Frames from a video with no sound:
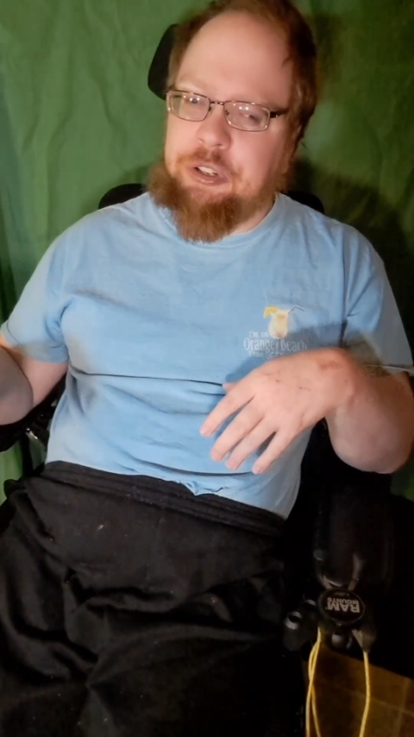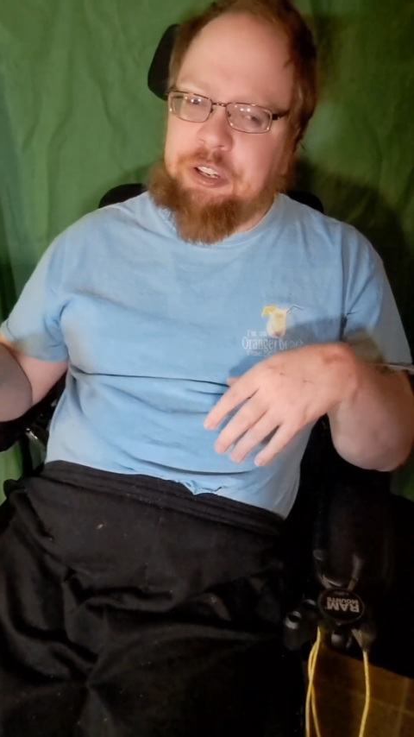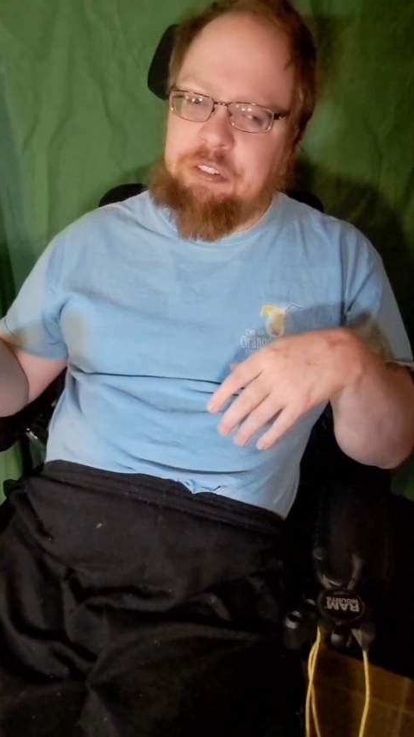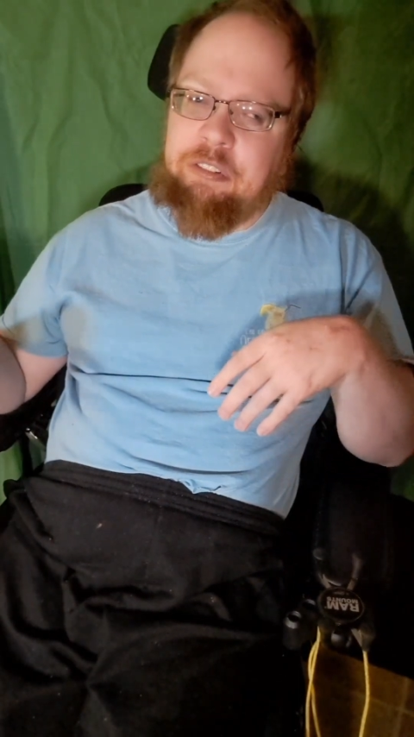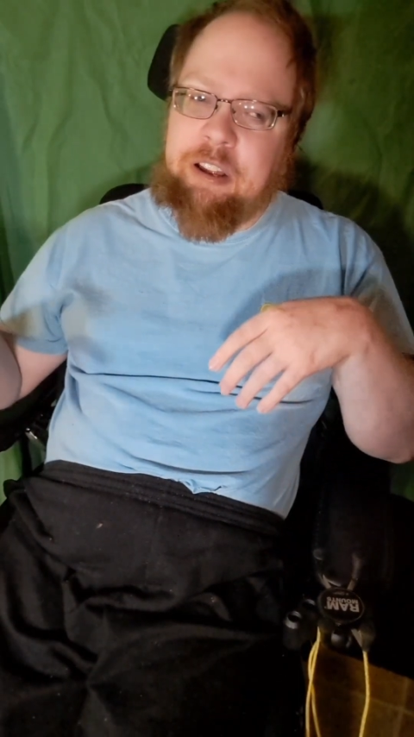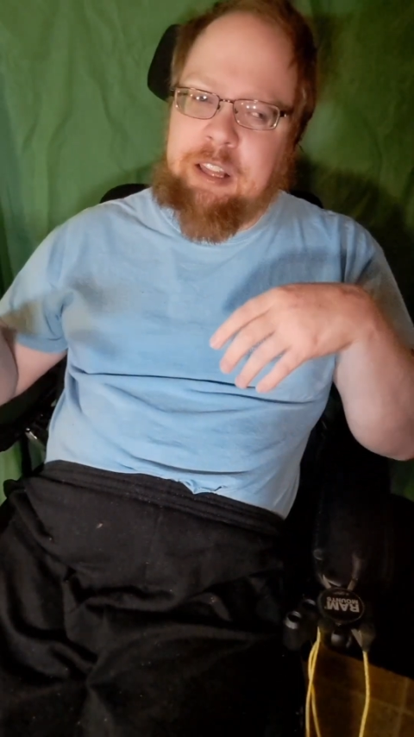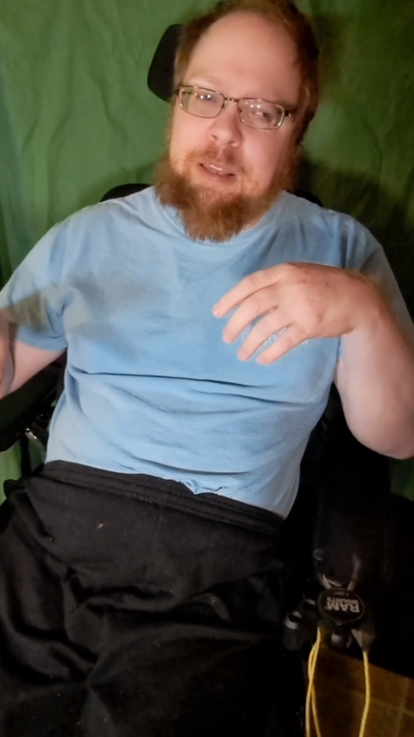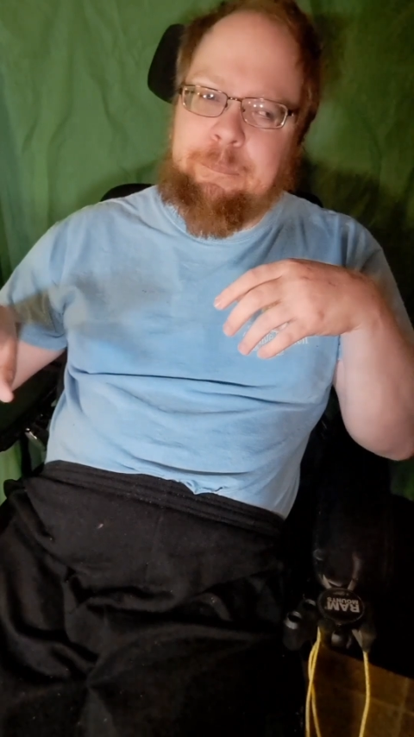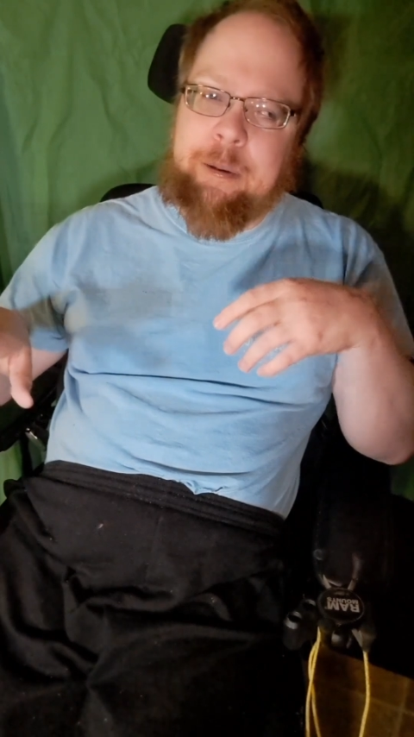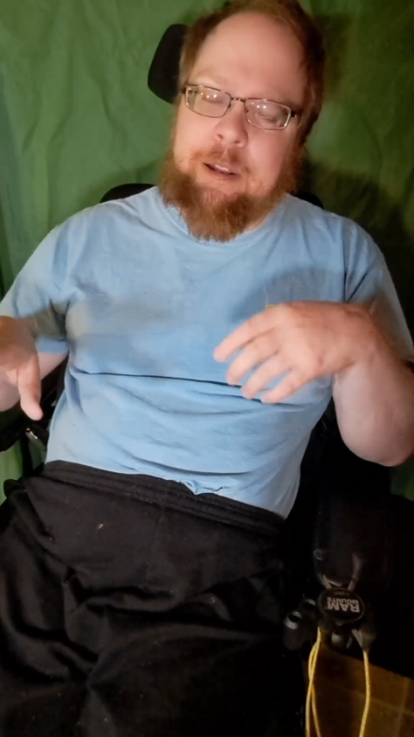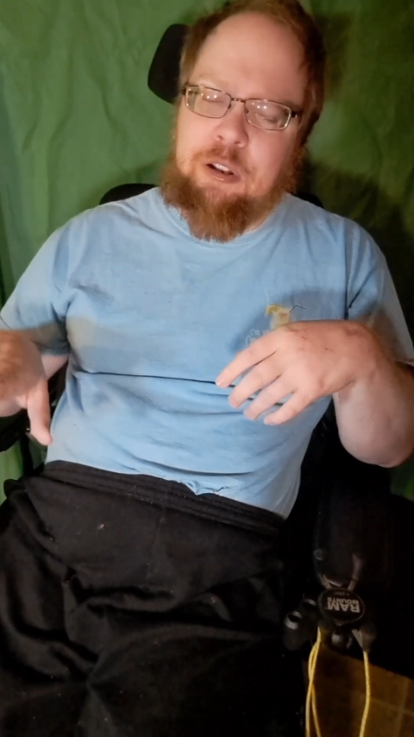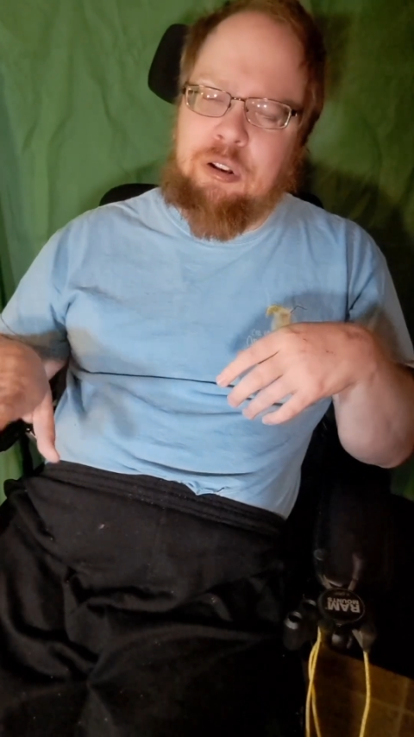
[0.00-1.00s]
you what the
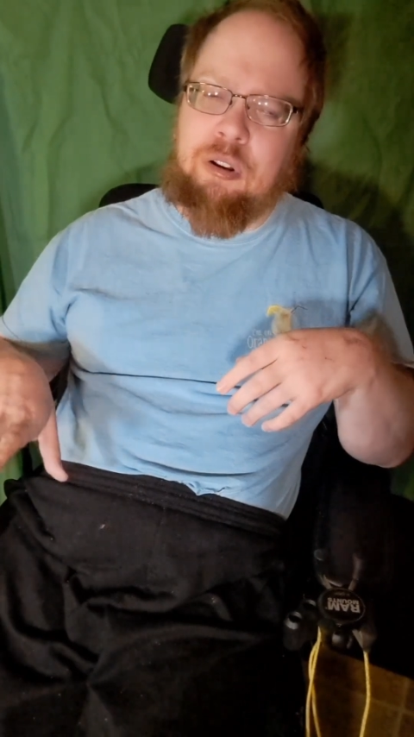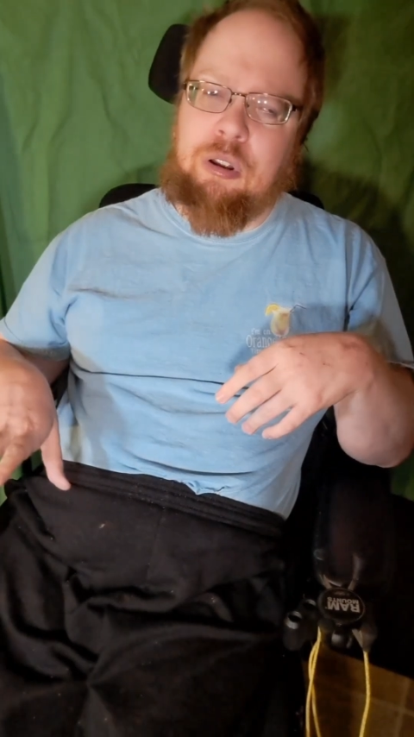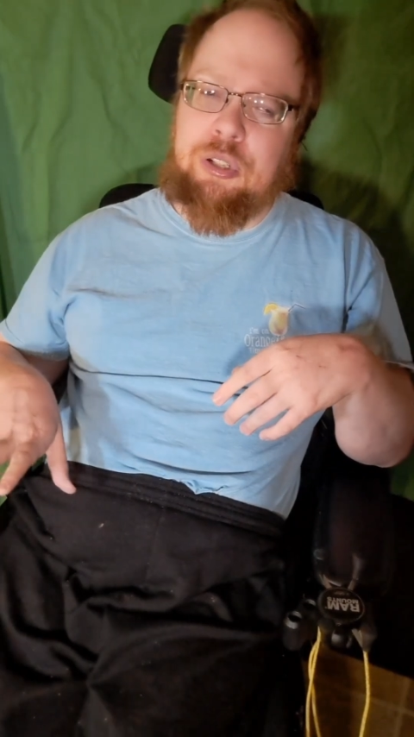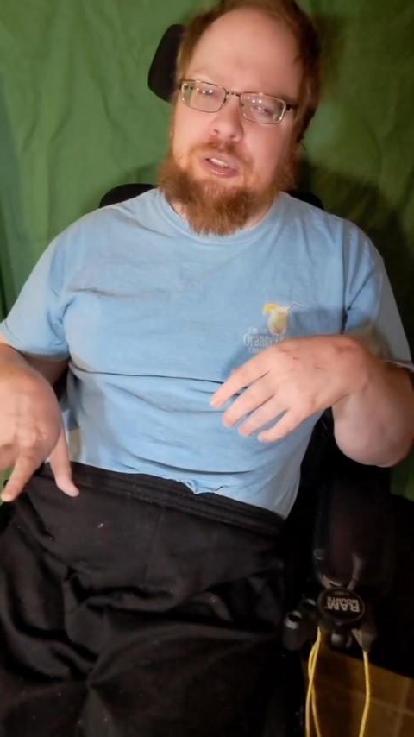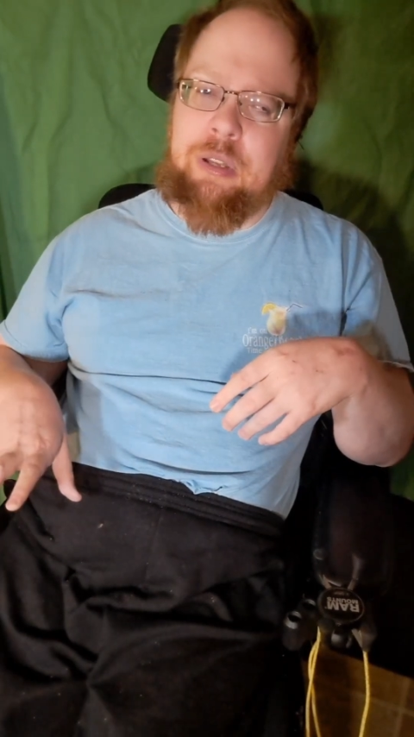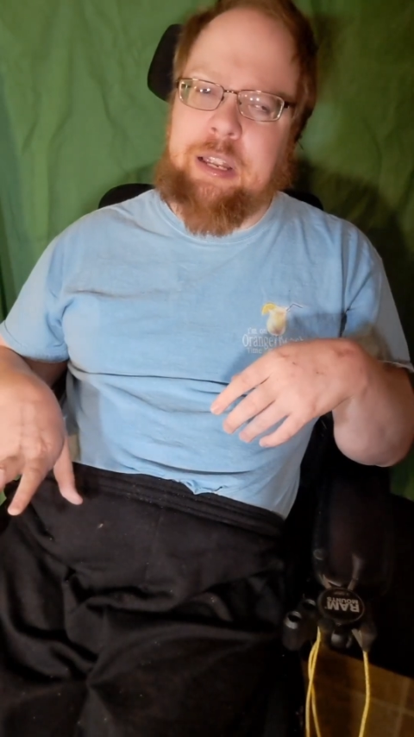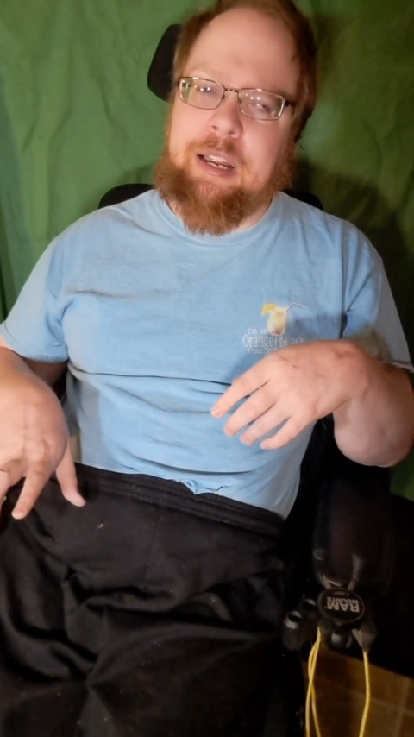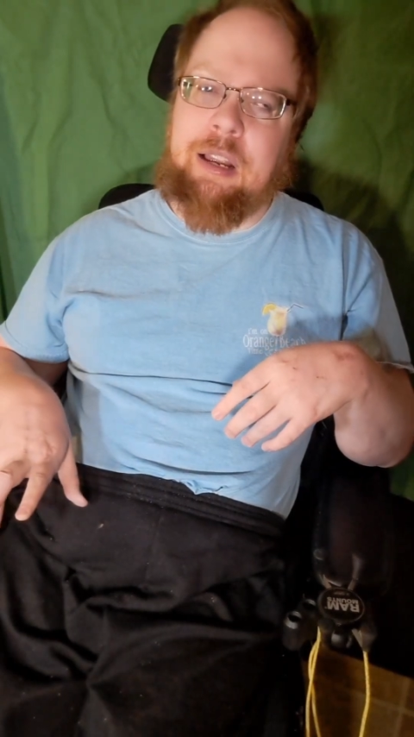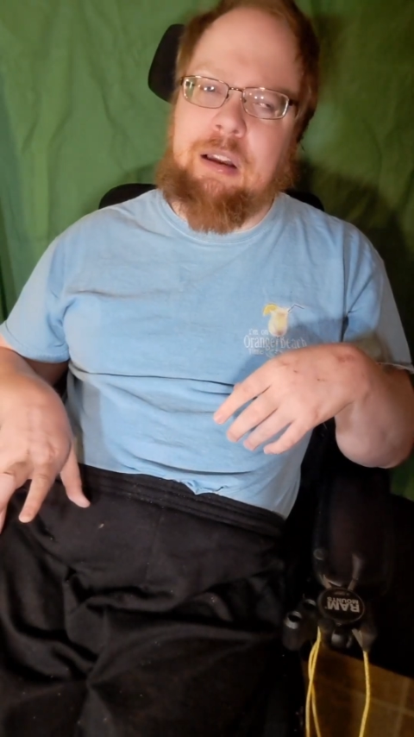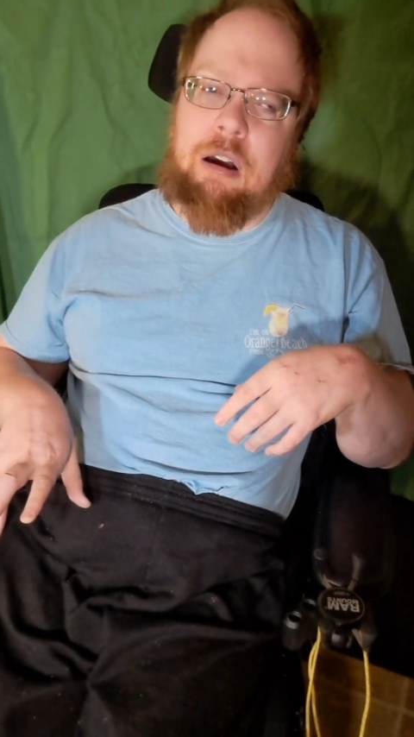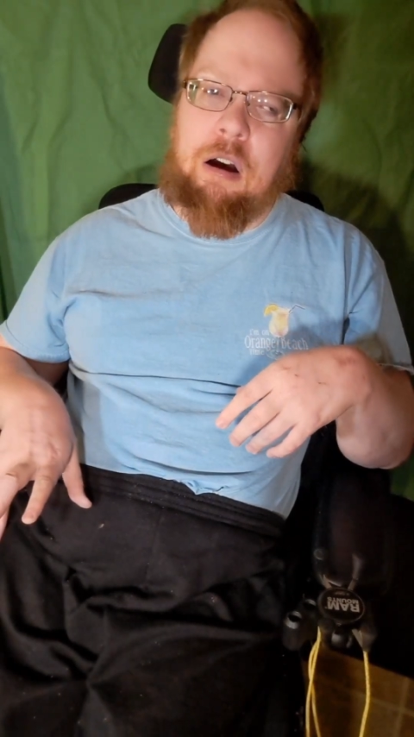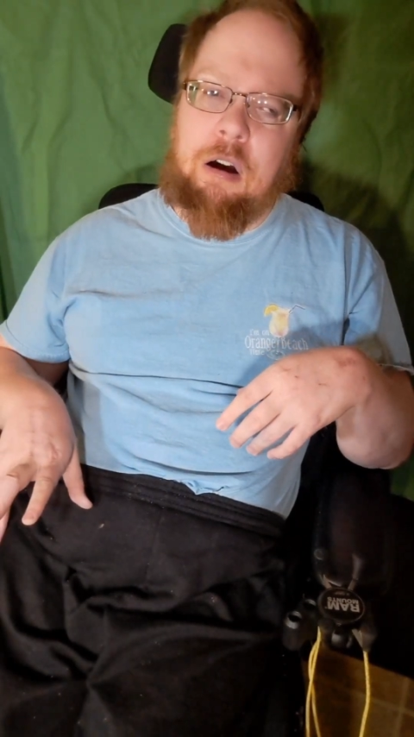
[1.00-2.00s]
button looks like